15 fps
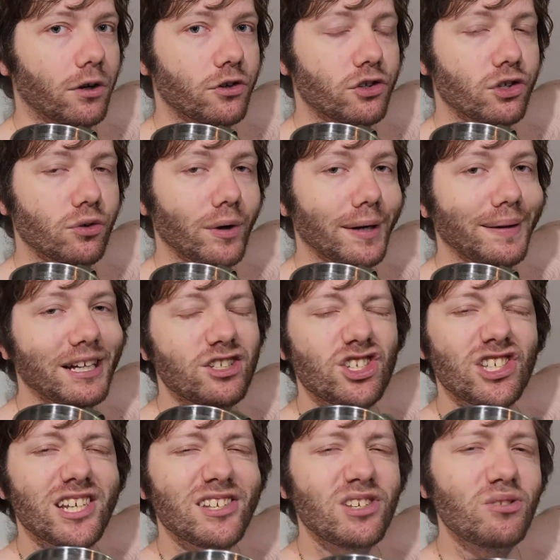to it. It just
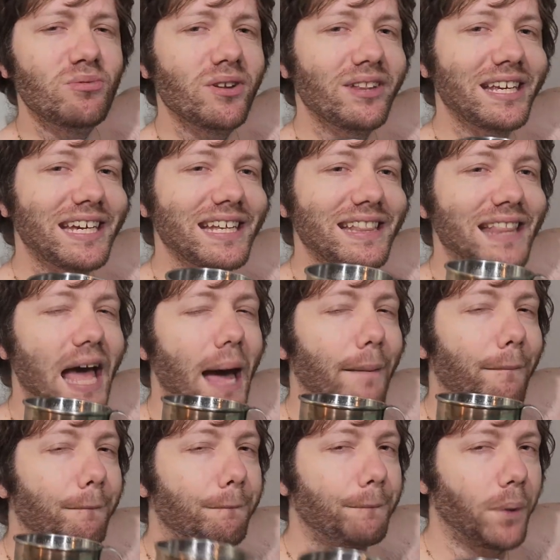doesn't really get that
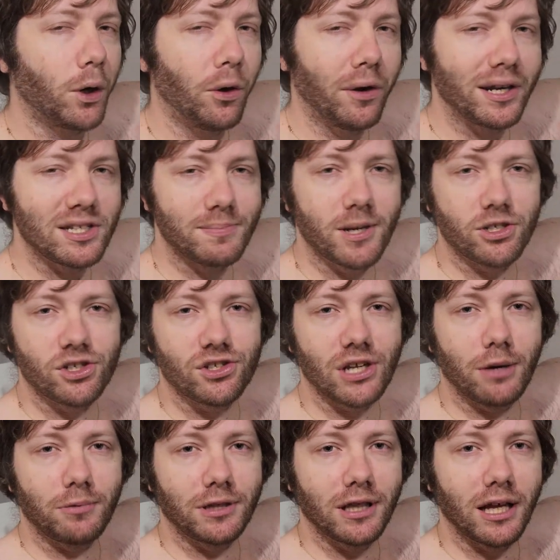burn as much as I
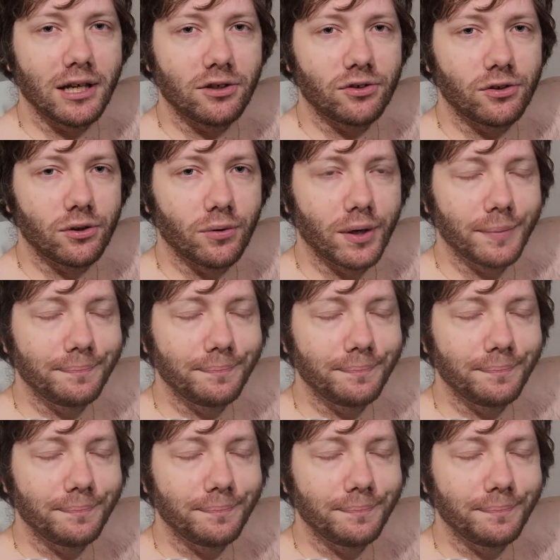would like to it.